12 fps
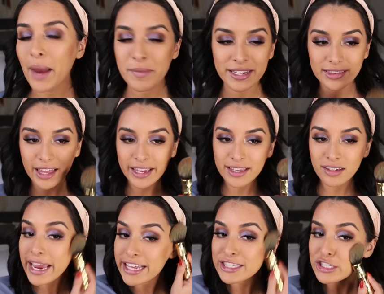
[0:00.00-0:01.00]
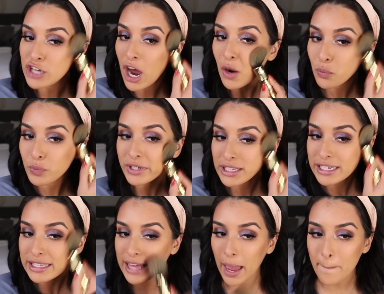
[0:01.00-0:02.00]
I mean, like, it's not
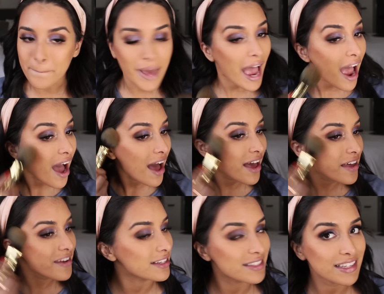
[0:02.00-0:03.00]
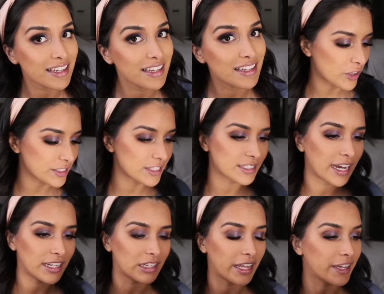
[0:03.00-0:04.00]
really that bad, is it? Or is this
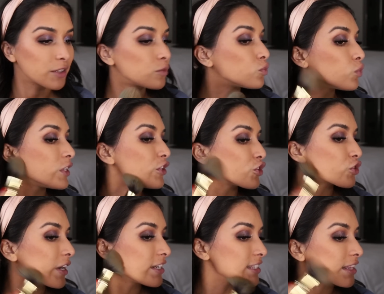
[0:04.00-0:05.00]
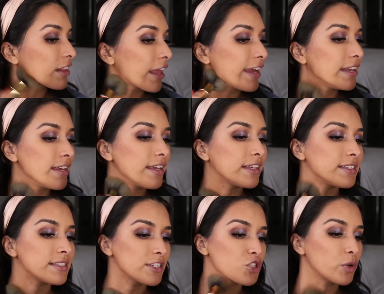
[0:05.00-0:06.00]
kind of like when you're trying to see the light
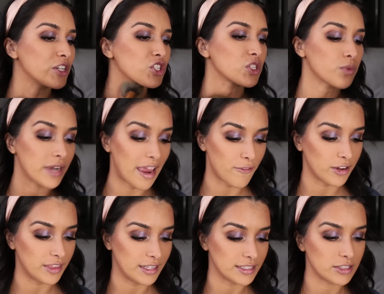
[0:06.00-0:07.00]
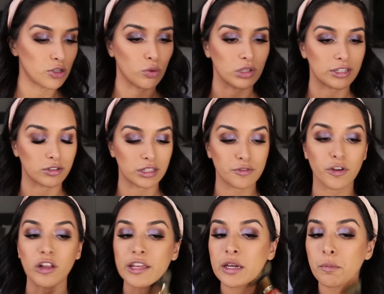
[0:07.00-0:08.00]
in situations when everything is so clearly
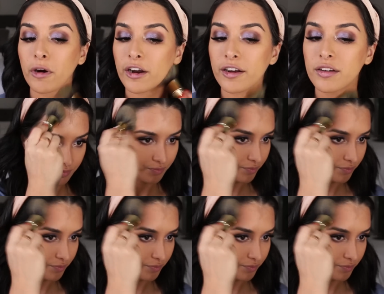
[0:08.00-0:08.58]
falling apart?